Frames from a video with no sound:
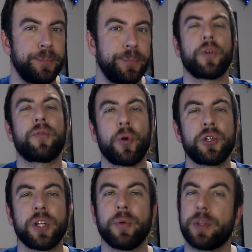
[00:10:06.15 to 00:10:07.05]
So
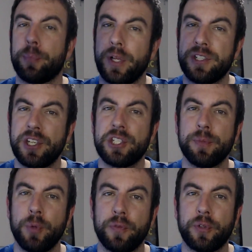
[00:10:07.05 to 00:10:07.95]
unfortunately with the
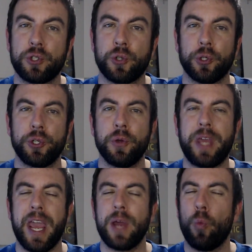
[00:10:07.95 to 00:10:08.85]
PlayStation Move controller, you
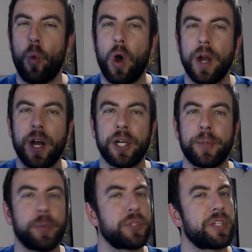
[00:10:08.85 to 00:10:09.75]
can't
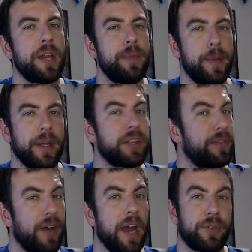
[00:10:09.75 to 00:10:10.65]
100% mimic
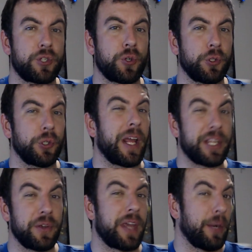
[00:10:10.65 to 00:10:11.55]
the Vive controller
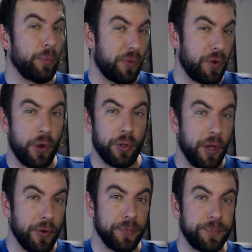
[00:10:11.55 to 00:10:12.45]
like you can with
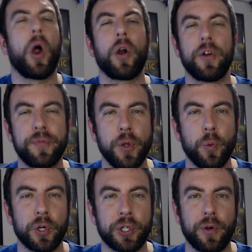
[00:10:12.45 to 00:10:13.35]
Nolo. There are a
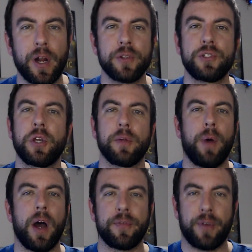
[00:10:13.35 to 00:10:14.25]
few workarounds, you
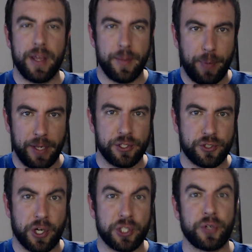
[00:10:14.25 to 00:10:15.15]
can modify the button
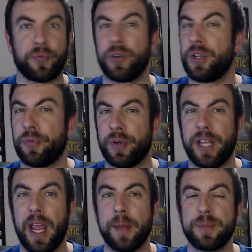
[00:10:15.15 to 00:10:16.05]
structure for
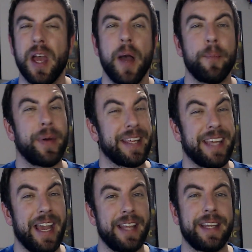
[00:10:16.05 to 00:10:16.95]
different games, but
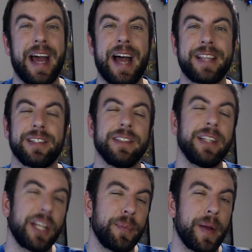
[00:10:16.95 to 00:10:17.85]
again that adds a
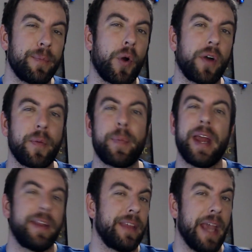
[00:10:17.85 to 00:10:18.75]
little bit more of a
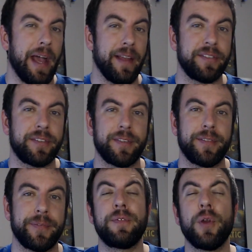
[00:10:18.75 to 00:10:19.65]
pain in the ass.
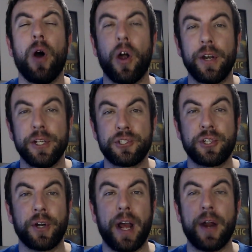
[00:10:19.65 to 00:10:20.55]
And if you are
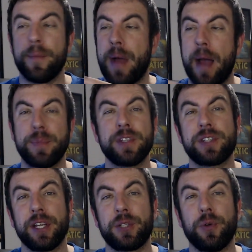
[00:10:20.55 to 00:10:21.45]
interested on how to map
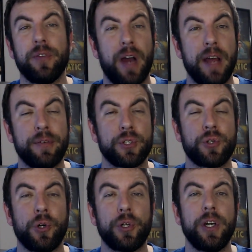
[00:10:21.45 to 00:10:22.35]
this thing to a Vive
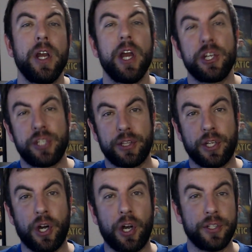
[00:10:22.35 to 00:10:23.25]
controller, check
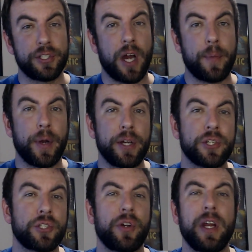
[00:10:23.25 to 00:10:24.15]
the card in the top right of
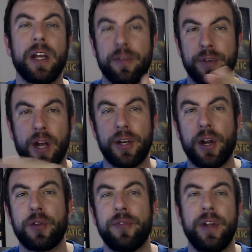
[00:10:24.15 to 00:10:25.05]
your screen. I've got
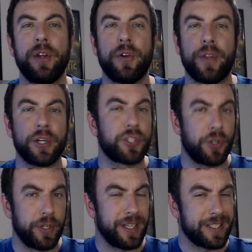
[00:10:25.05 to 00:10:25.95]
another video there
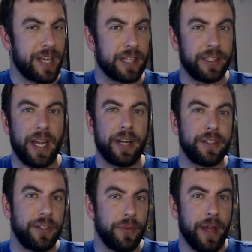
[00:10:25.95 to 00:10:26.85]
showing you exactly how
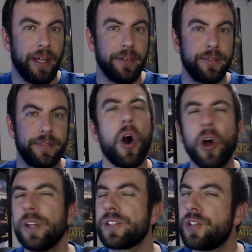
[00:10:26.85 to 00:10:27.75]
to do that.
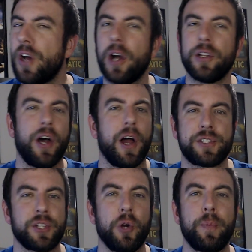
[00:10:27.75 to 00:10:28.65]
All is not
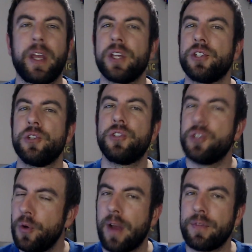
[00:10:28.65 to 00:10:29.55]
lost though because you
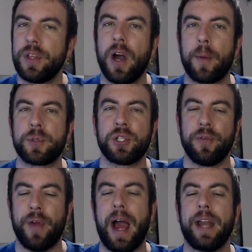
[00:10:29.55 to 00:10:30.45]
do have the option
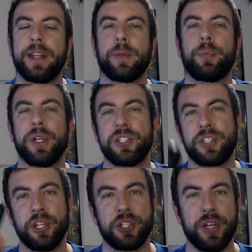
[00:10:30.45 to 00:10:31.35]
of adding the
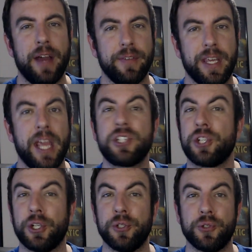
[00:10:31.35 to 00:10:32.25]
PlayStation
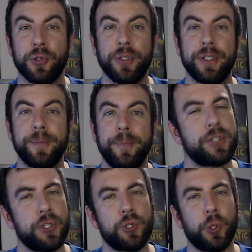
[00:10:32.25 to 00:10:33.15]
navigation controller.
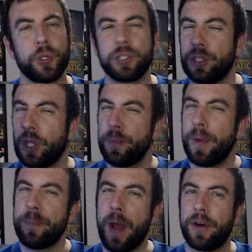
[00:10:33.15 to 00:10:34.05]
This controller is a little
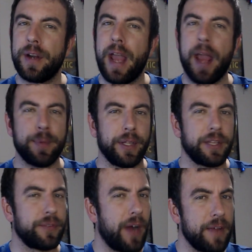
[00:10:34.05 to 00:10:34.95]
bit better to
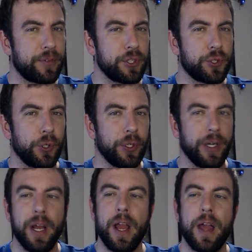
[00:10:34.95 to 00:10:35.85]
emulate the Vive controller.